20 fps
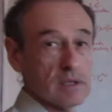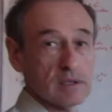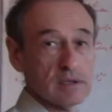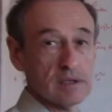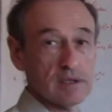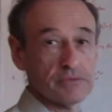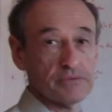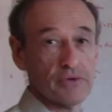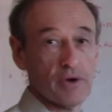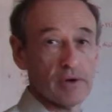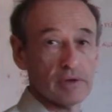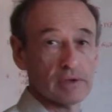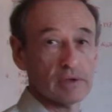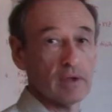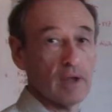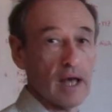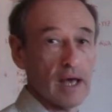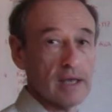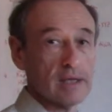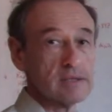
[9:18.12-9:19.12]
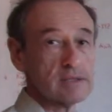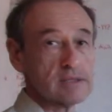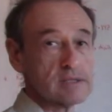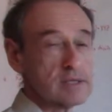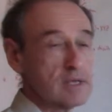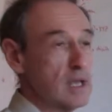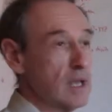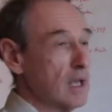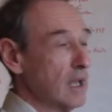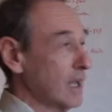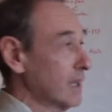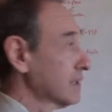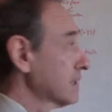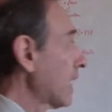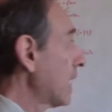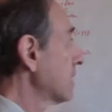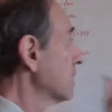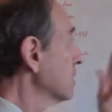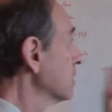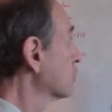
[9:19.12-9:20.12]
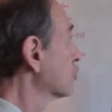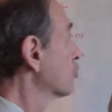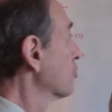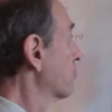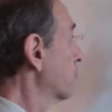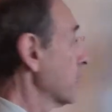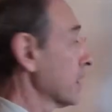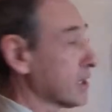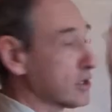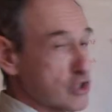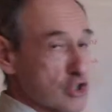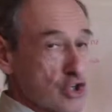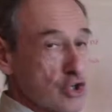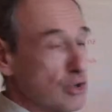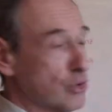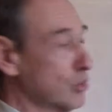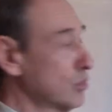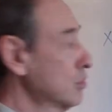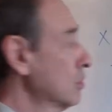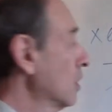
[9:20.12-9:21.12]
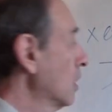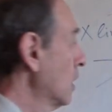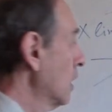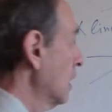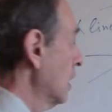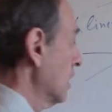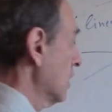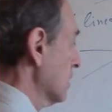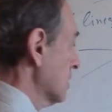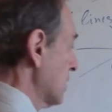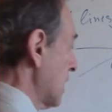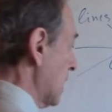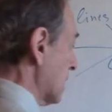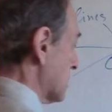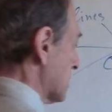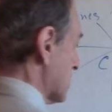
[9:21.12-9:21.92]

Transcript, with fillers: different lines, and I need to pick two that's